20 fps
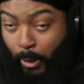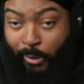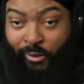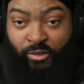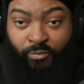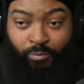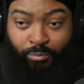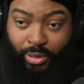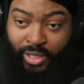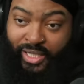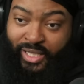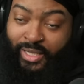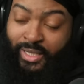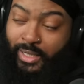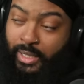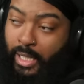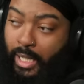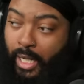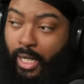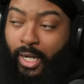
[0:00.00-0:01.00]
But
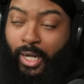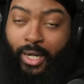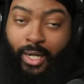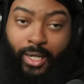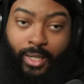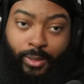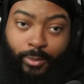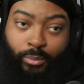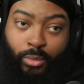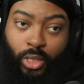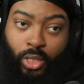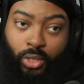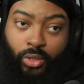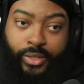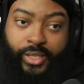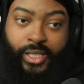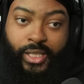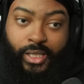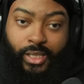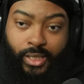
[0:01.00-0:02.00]
nah, bro,
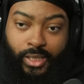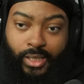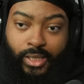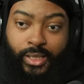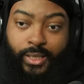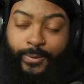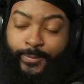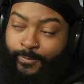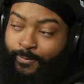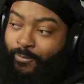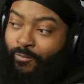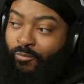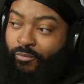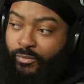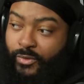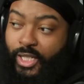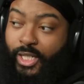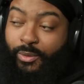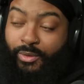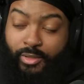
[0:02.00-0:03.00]
he
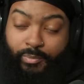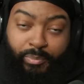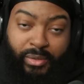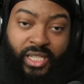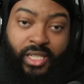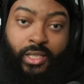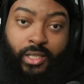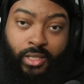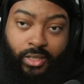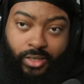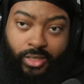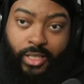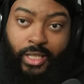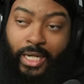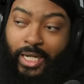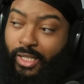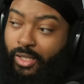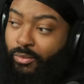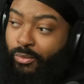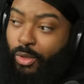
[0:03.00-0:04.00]
he was beating the shit
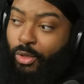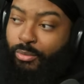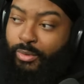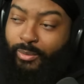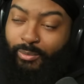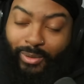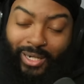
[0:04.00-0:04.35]
out of Roman.